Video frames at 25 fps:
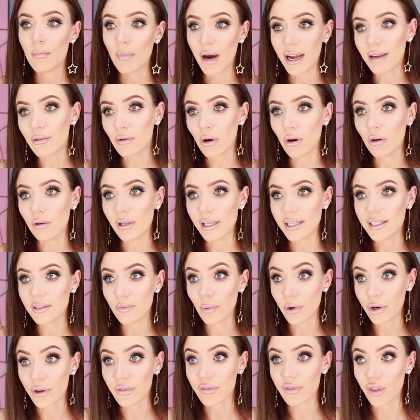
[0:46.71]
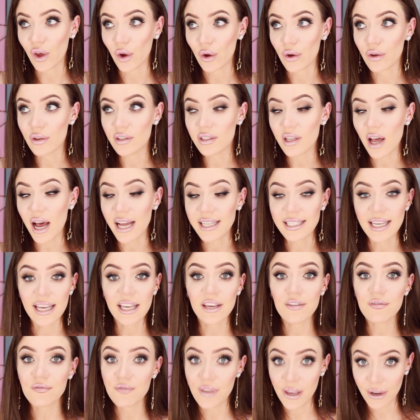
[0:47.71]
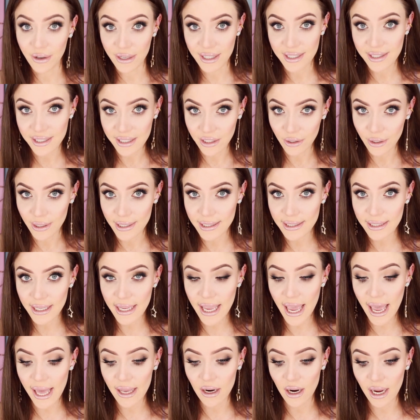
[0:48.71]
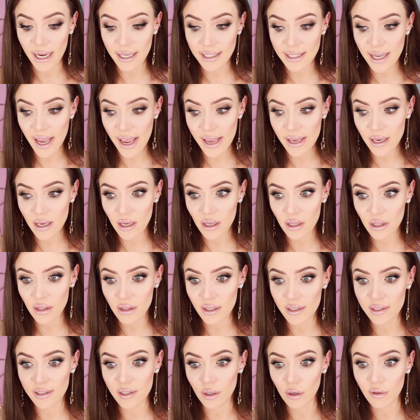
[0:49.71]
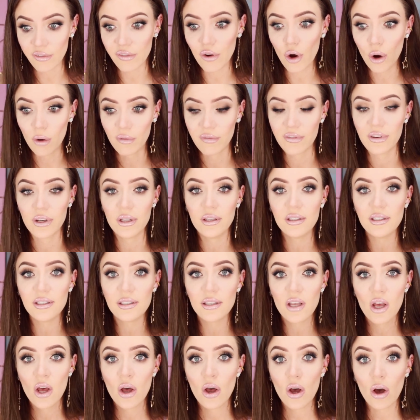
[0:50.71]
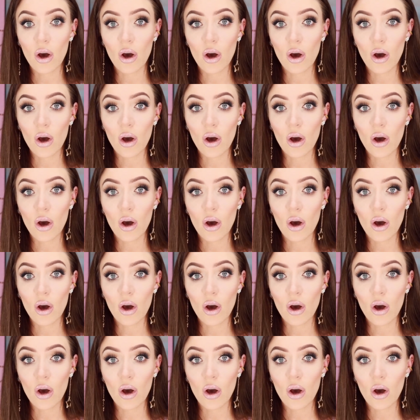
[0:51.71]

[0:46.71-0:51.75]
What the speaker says: My role as one of those, I take it very seriously, and I take the self-confidence